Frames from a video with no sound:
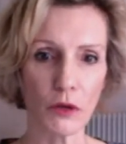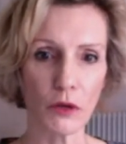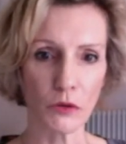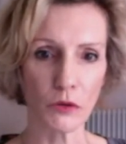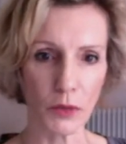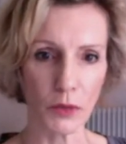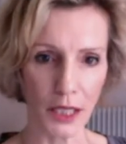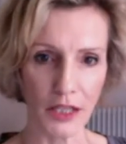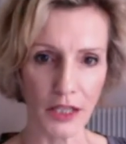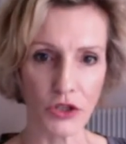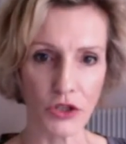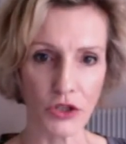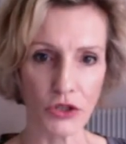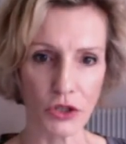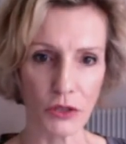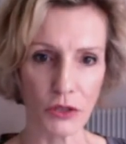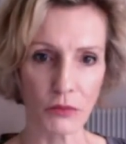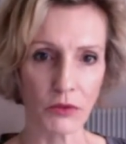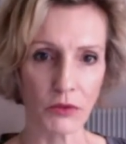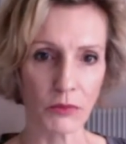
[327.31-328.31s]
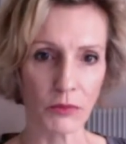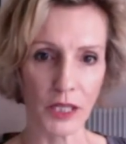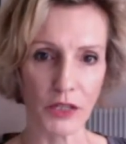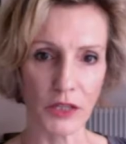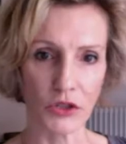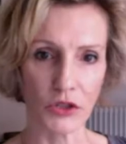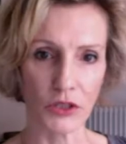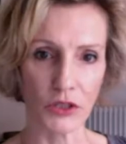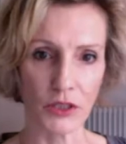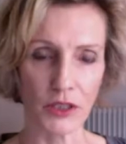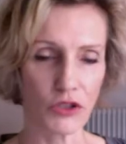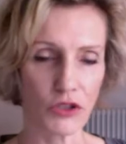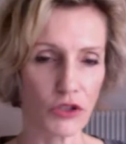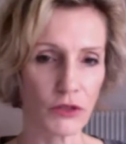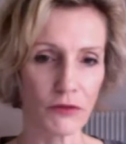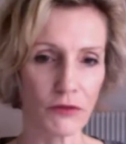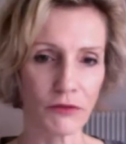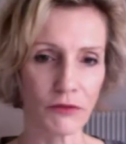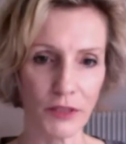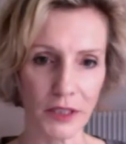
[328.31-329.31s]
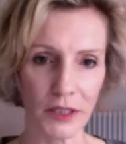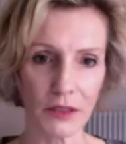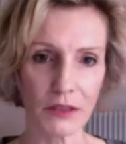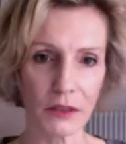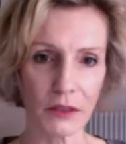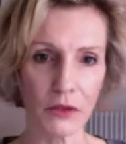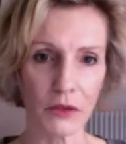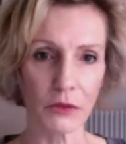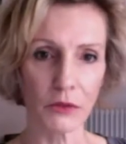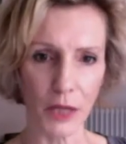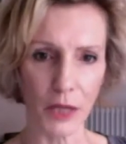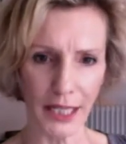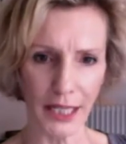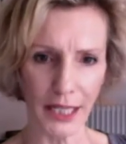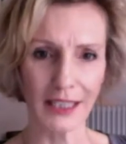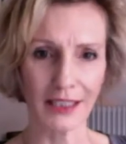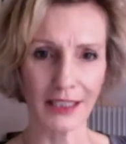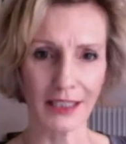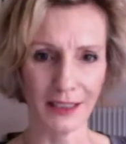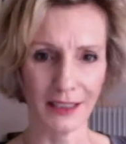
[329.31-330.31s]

relationship to pleasure. It just feels so right.